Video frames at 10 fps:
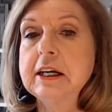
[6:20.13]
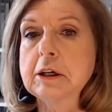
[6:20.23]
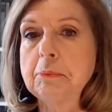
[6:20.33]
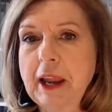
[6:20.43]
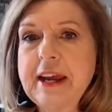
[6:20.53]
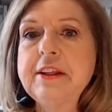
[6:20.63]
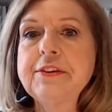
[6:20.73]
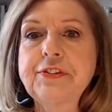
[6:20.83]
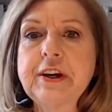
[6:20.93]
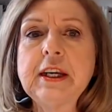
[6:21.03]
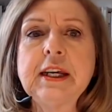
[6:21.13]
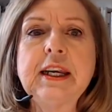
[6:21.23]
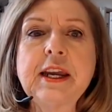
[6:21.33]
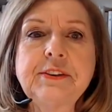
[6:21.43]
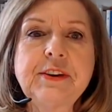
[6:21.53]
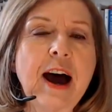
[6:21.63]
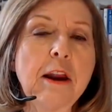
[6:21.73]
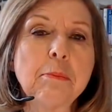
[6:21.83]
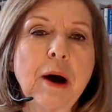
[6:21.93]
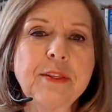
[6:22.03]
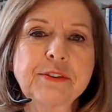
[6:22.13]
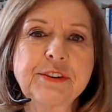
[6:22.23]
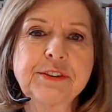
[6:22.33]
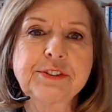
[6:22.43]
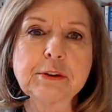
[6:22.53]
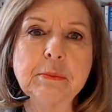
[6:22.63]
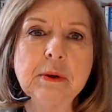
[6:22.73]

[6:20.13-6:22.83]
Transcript: complainants feeling let down by the system,